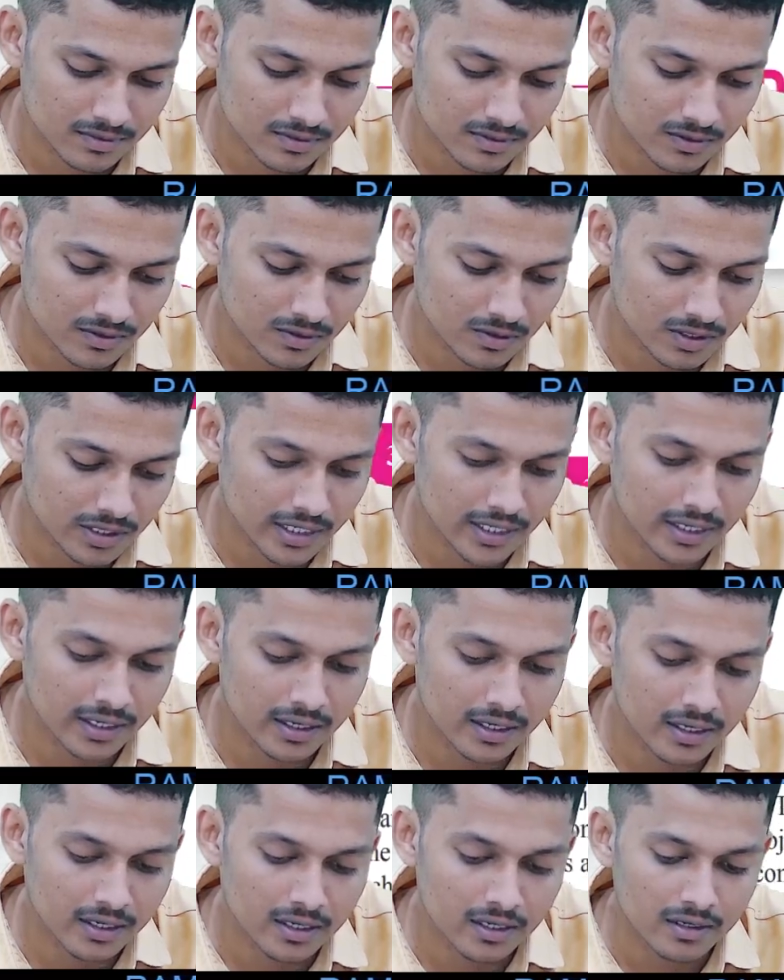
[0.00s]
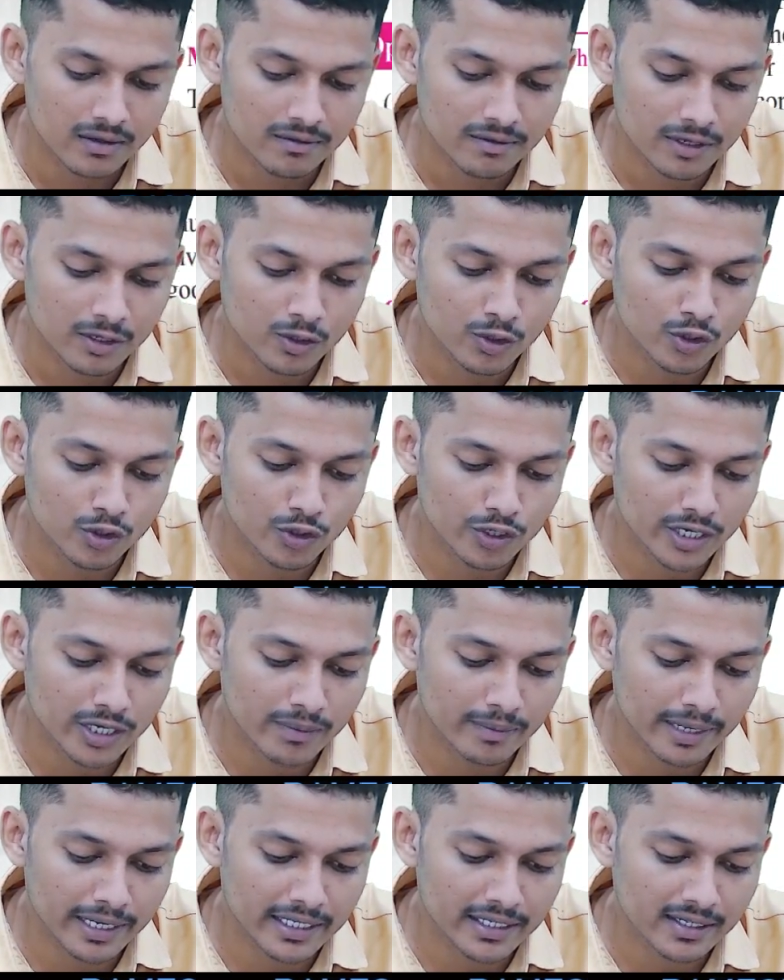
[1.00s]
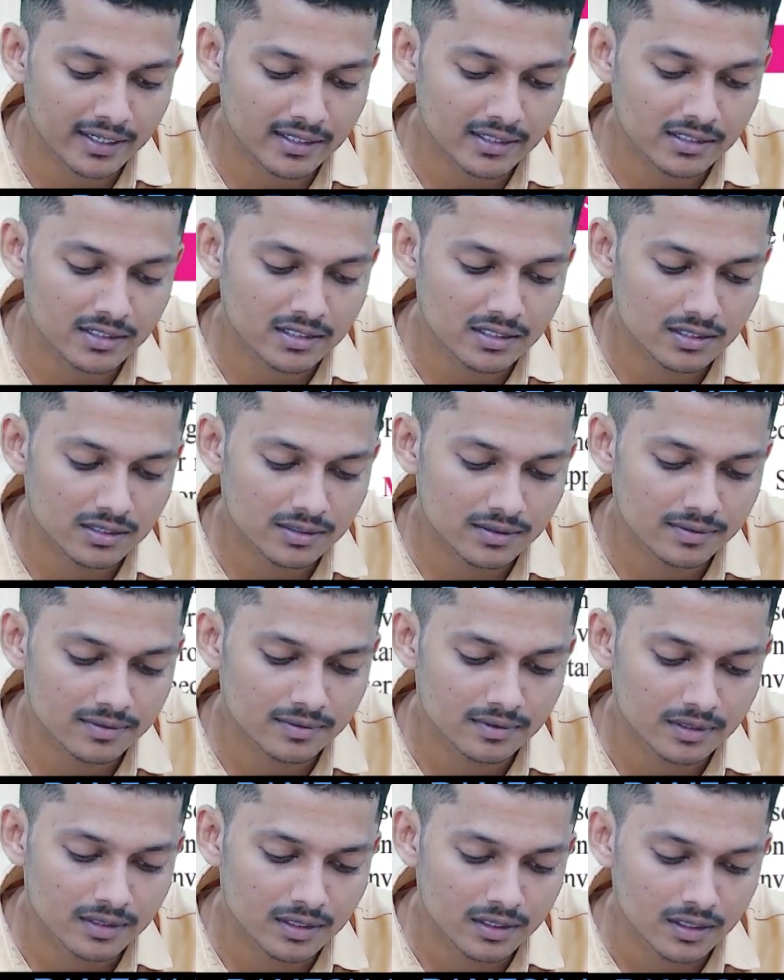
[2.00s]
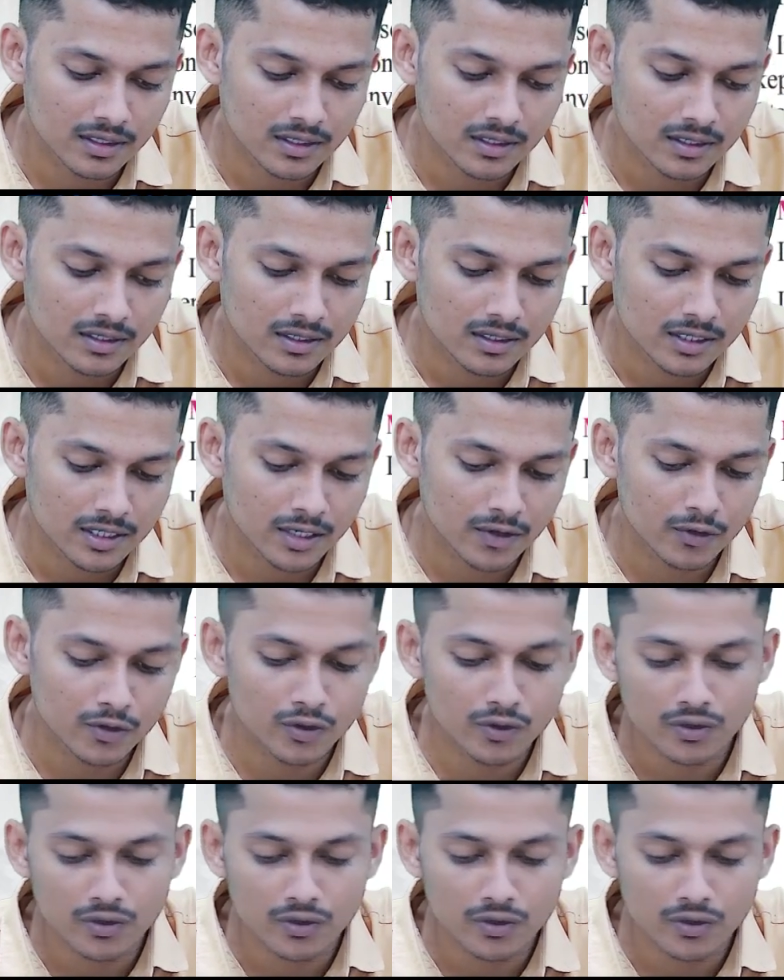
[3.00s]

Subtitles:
Okay, we'll go routine maintenance. Now you